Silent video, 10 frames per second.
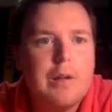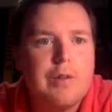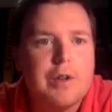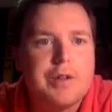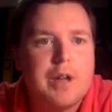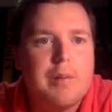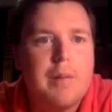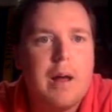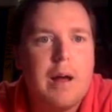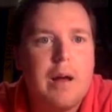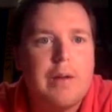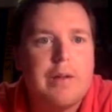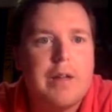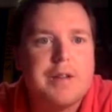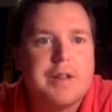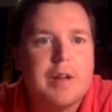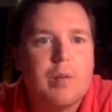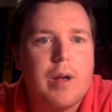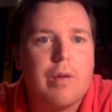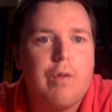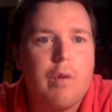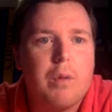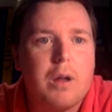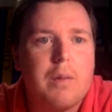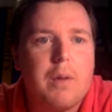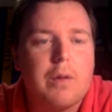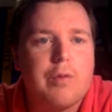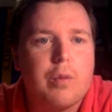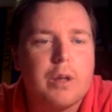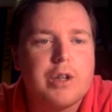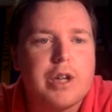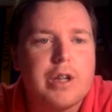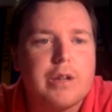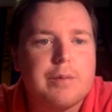First up, that's the double angle formula on the formula sheet.